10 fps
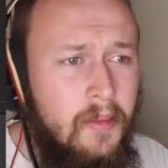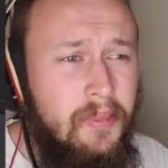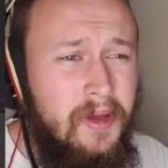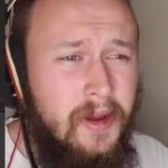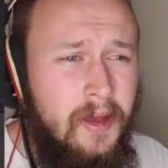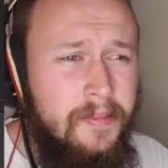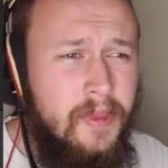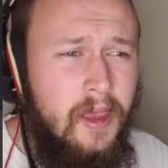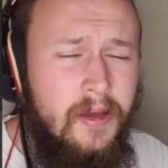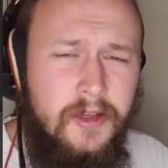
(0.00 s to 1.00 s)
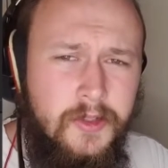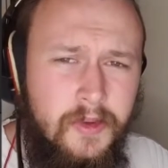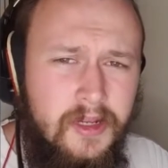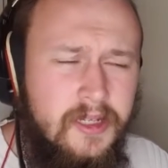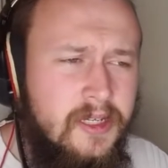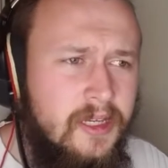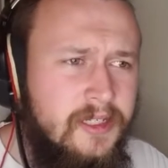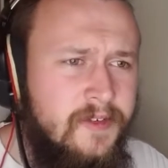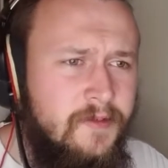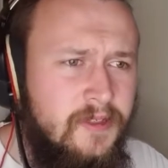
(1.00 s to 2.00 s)
But um, I also wanted to take a
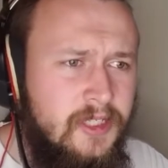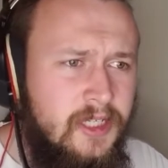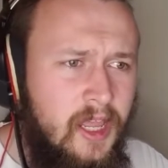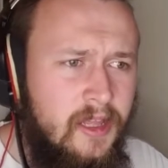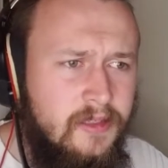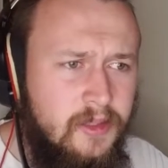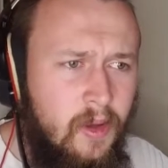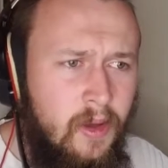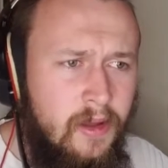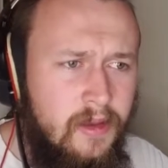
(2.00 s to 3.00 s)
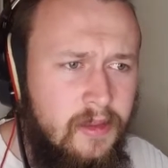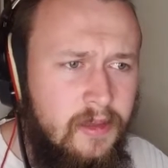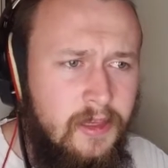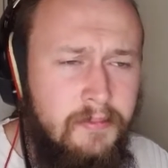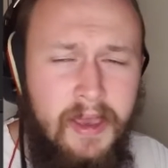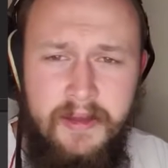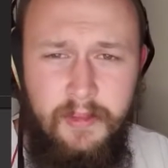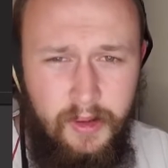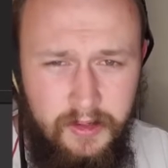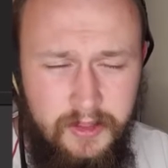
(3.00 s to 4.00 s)
different stance on the Matt
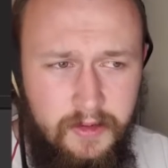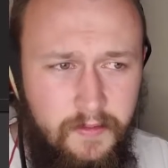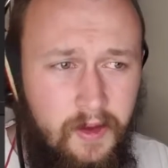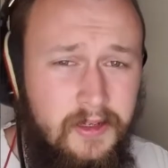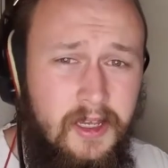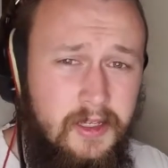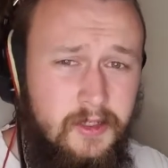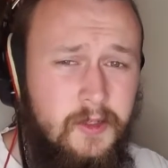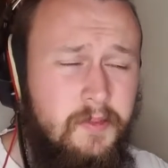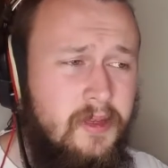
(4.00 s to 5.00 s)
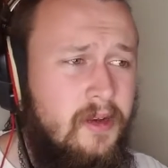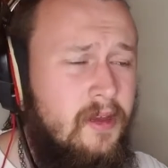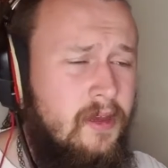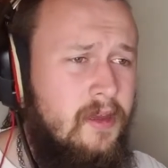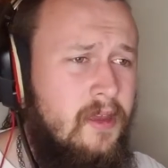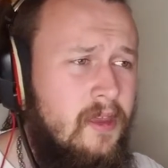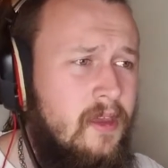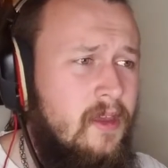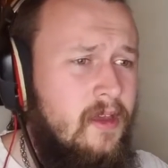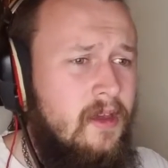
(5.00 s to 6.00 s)
Mercer effect, as it's been, uh,
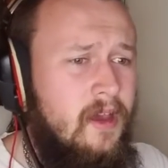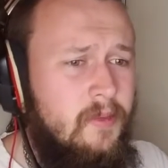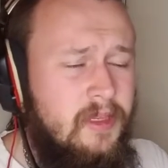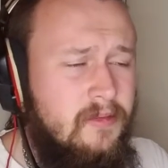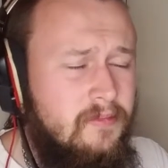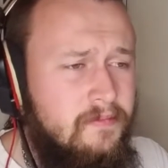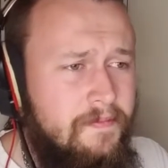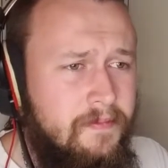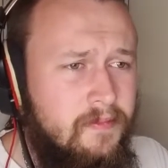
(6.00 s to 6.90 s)
I mean,